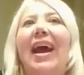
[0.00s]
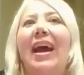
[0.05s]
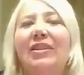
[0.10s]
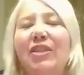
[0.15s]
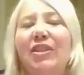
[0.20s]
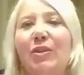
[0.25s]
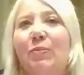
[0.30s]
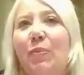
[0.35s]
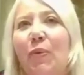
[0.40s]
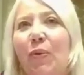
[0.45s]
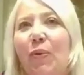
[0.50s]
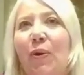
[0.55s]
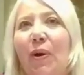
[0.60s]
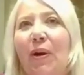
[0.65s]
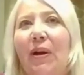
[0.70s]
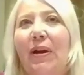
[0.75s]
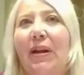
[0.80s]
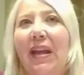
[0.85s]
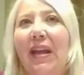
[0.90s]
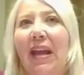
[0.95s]

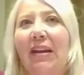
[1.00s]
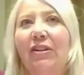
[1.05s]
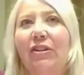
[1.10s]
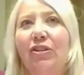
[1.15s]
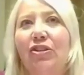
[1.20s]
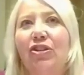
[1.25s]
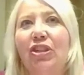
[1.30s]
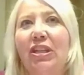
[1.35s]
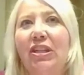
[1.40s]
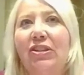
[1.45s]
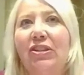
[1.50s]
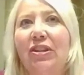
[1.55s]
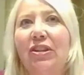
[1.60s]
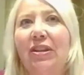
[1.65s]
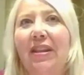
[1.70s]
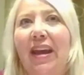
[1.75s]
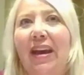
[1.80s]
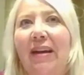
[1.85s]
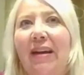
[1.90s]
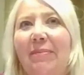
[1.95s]
export energy
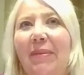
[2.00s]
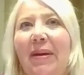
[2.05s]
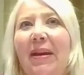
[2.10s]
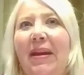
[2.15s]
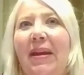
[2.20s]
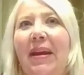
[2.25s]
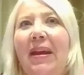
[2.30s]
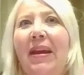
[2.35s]
to them.